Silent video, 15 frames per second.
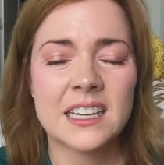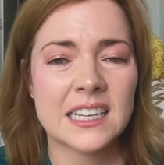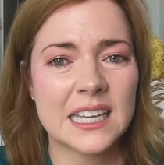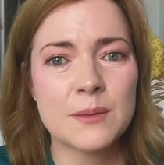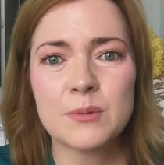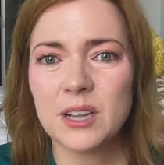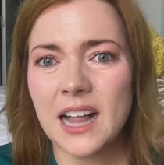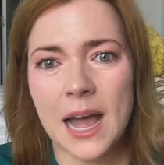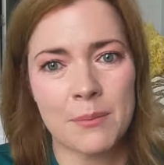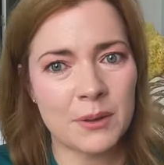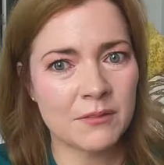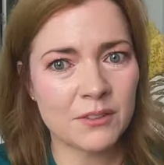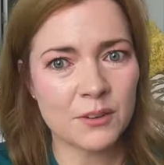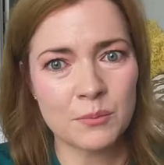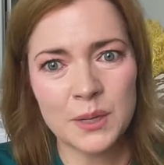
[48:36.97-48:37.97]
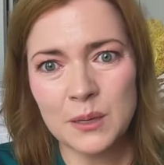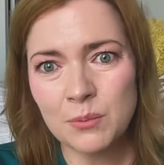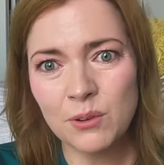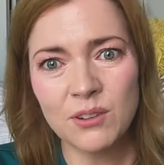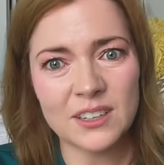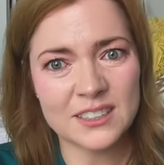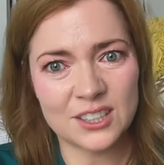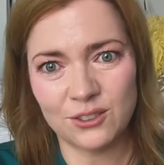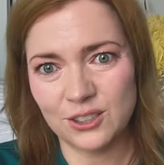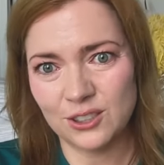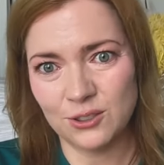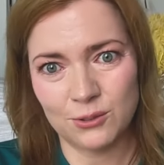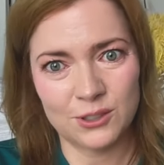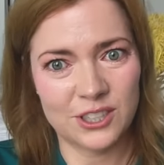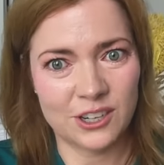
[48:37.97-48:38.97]
keep clapping for people until
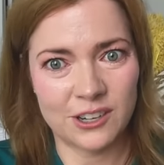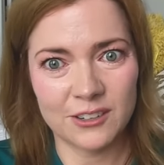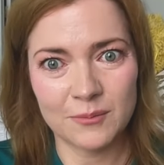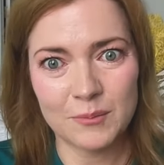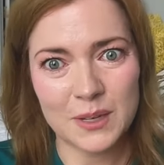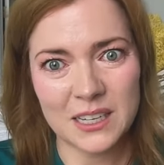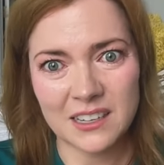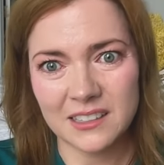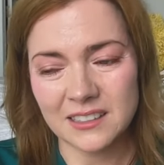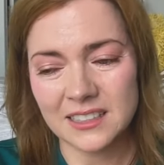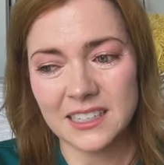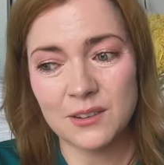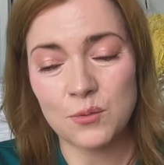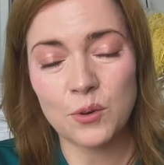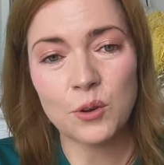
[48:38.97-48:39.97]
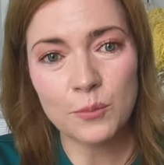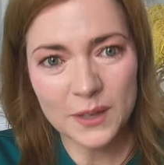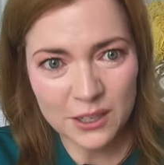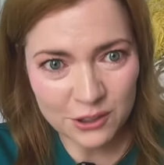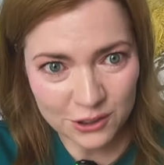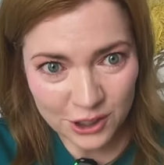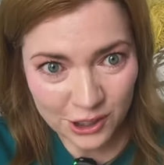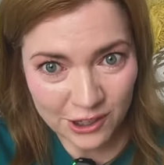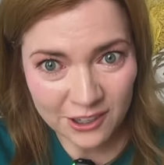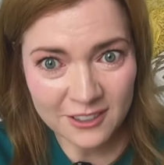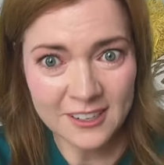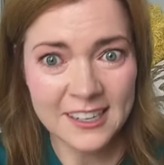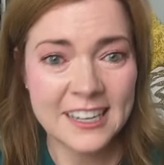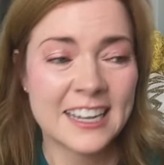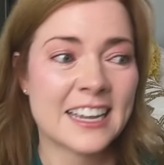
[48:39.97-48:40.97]
it's your turn because it will be your
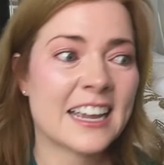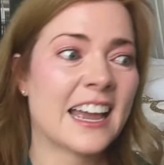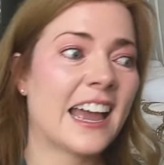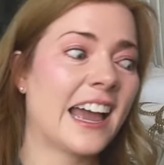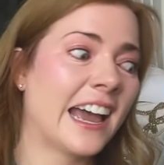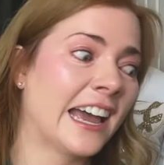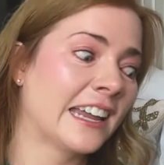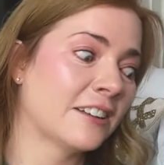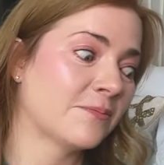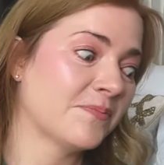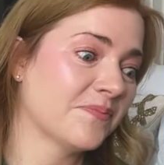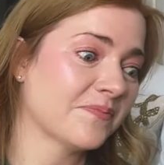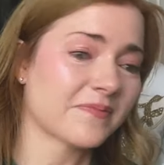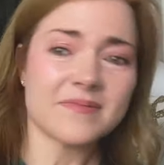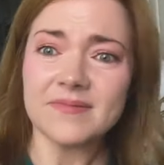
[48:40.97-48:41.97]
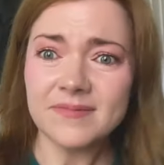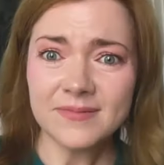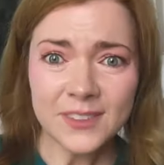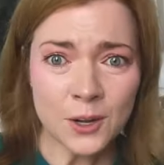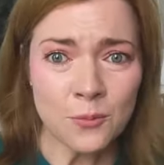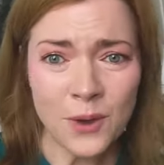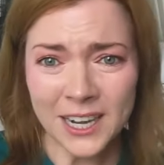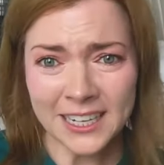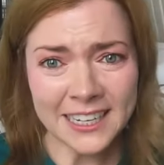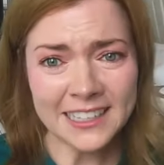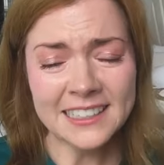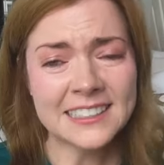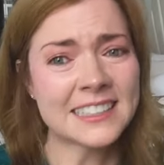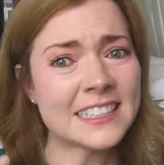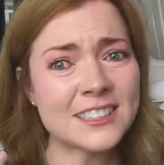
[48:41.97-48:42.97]
turn, and when it
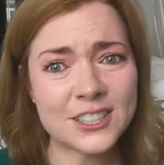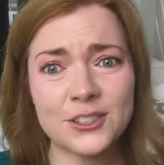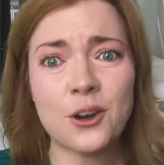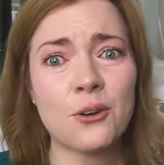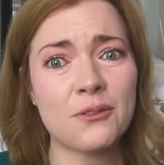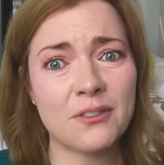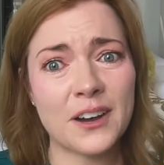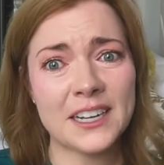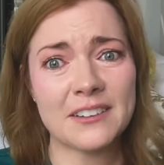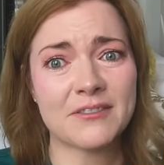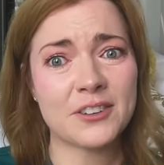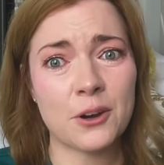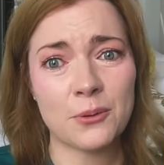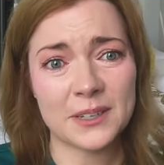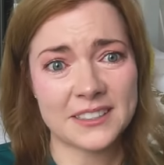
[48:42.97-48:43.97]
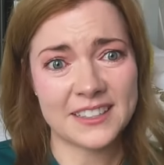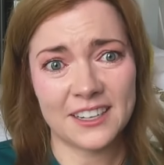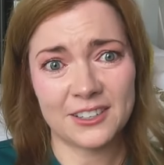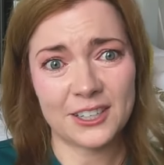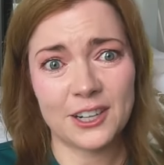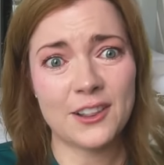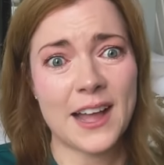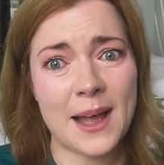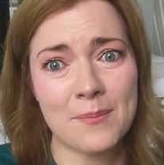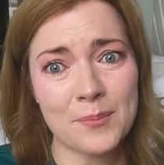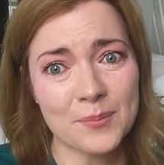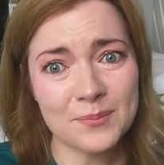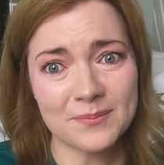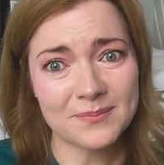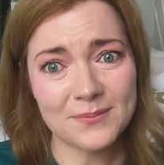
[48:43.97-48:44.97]
is, it's no fun if no one is there to clap
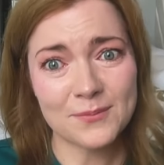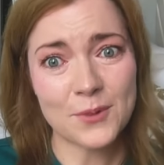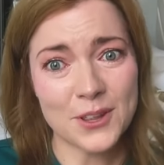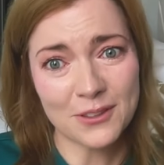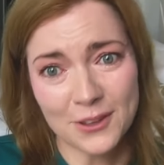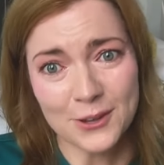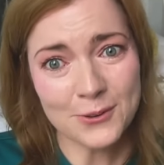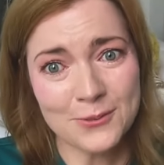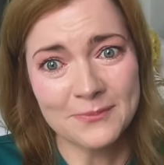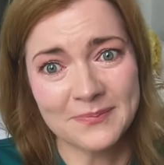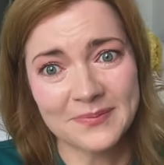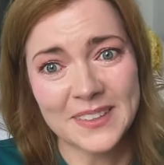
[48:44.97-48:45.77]
with you.